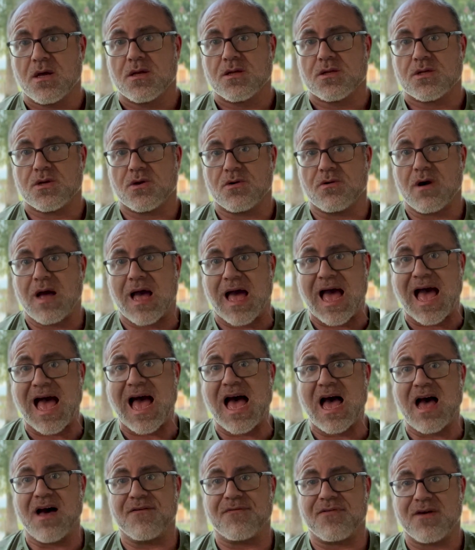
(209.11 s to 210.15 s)
to
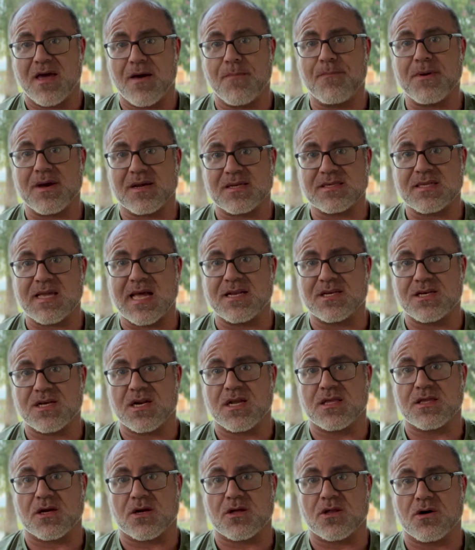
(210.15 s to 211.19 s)
have hip extension
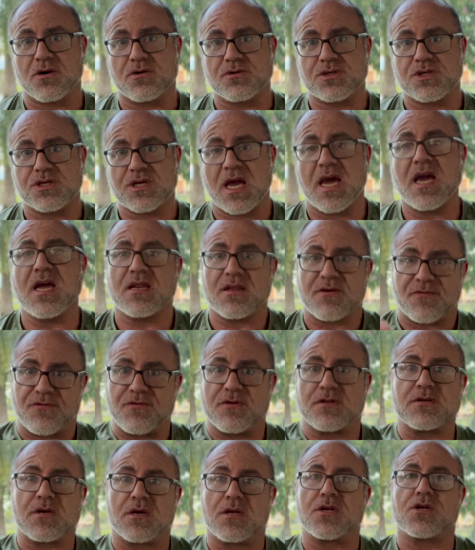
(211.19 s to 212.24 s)
in the closed chain, the
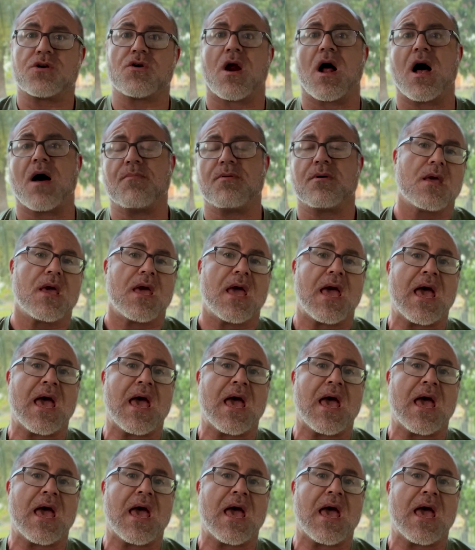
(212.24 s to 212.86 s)
foot's going to drop.